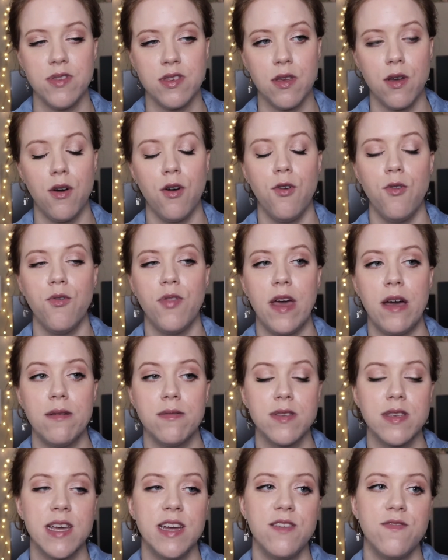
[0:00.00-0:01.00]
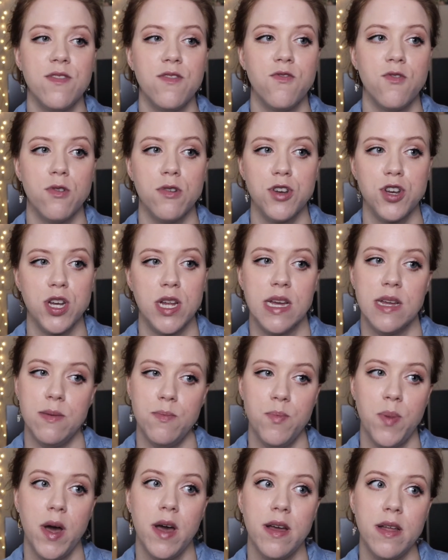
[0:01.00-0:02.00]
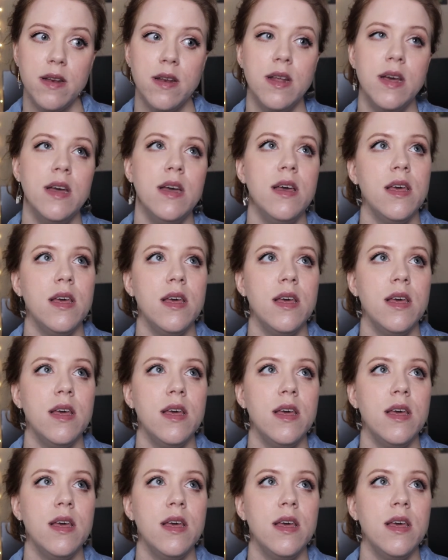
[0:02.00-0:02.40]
So that was kind of unfortunate, but